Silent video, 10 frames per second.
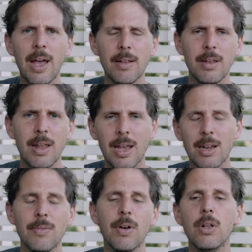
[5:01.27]
that
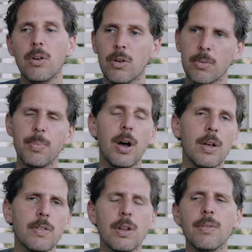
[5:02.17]
negative or
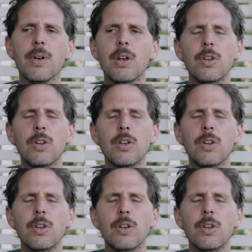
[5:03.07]
positive.